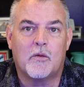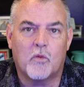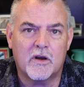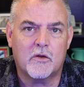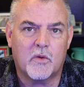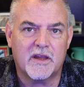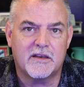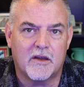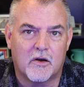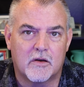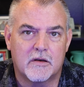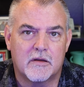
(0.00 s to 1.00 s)
And one quick
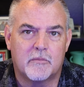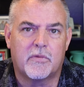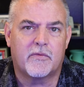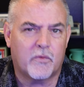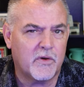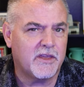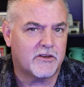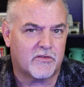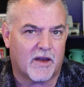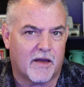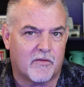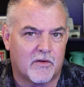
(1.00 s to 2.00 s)
note, before you
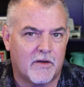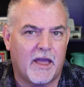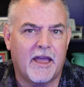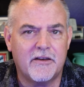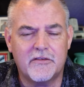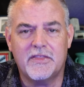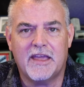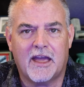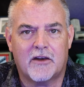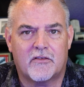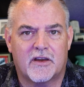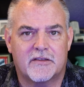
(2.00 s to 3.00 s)
travel, enter the
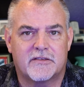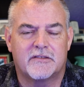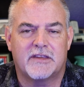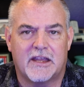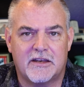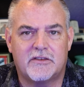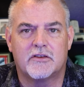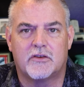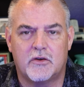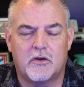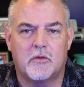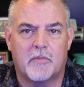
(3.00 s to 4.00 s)
addresses into
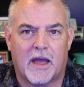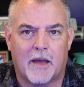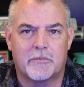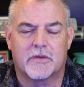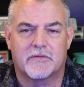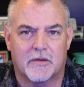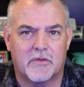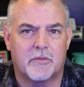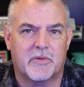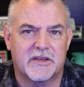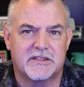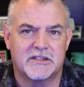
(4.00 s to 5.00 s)
Google Maps of some of the
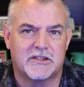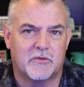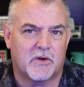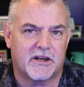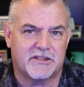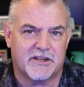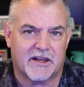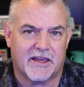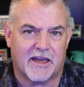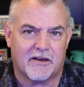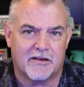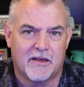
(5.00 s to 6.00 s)
places you want to check
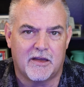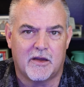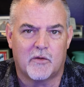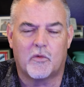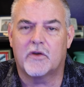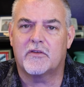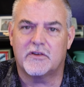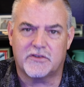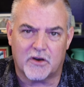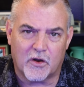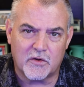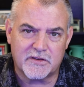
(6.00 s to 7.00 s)
out, whether it's
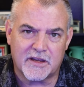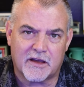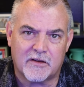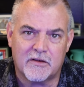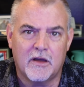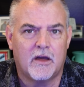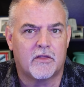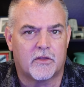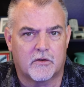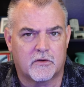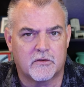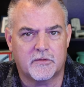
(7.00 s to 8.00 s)
your hotel,
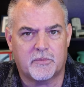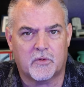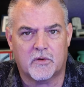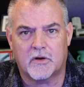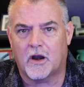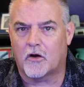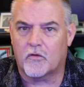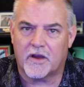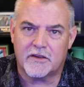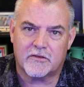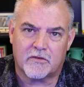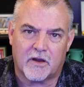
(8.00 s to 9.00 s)
the cruise port, a
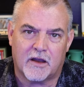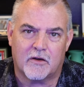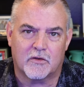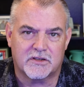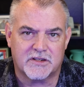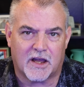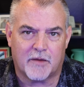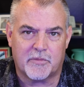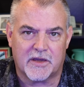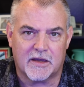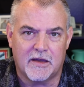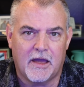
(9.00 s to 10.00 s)
restaurant, or
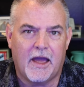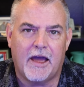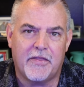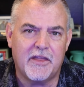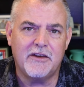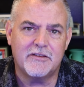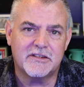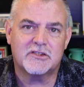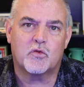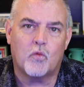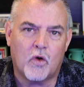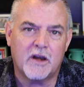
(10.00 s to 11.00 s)
shopping, and then you're
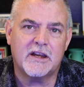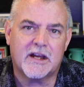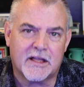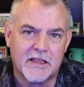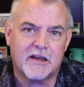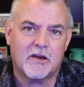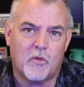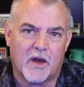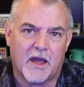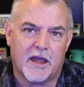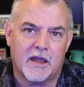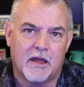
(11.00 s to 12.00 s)
just one click
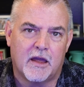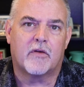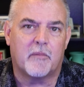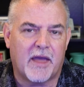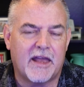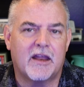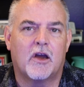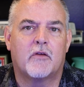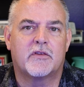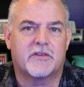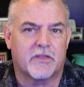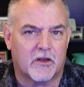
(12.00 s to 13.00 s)
away from heading
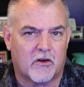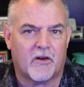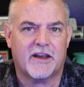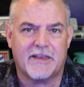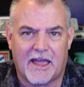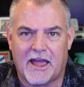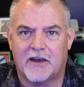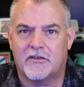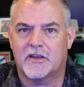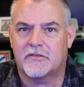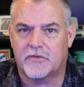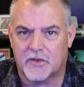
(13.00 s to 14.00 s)
over to the correct
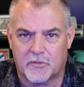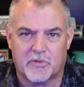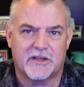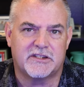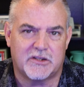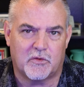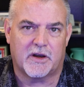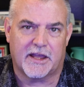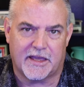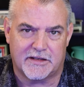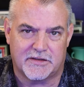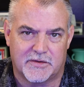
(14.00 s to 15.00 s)
address for the place you want to
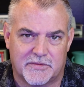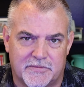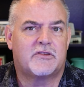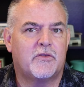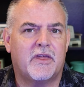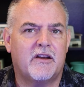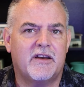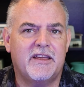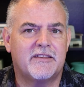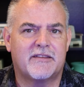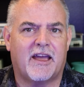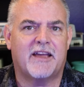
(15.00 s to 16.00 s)
get to. So there it
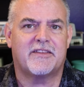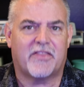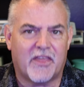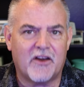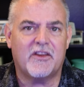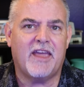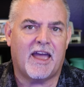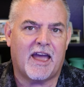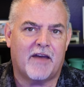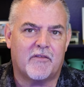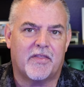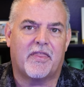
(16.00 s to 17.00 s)
is, guys. There you
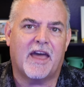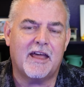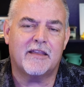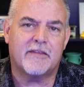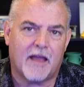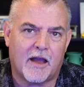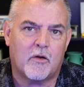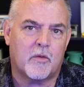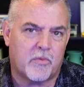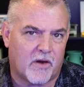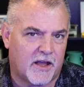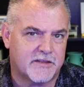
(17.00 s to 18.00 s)
have it. That is our
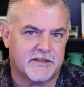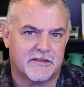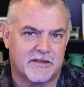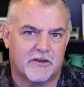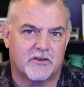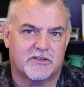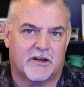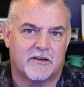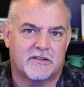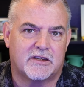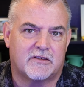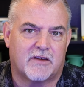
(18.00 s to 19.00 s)
process here at
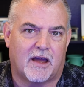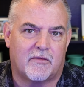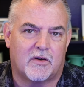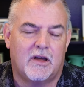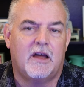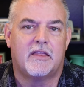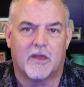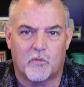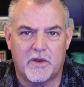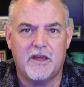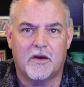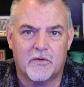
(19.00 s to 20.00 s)
SharonSea Travel that
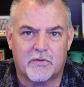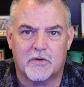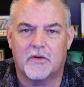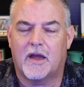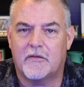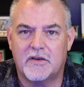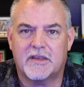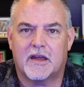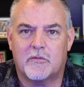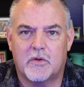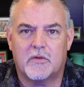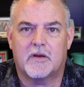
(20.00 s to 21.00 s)
we go through every
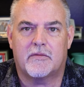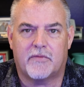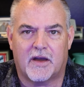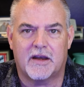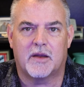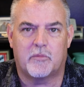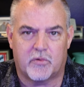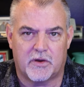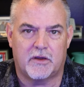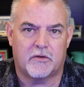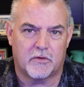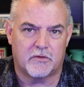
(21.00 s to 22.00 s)
time we want to find a
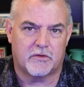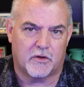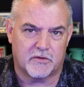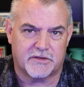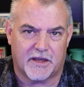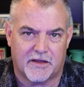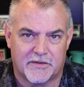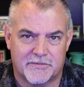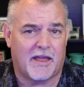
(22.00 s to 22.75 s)
pre-cruise hotel.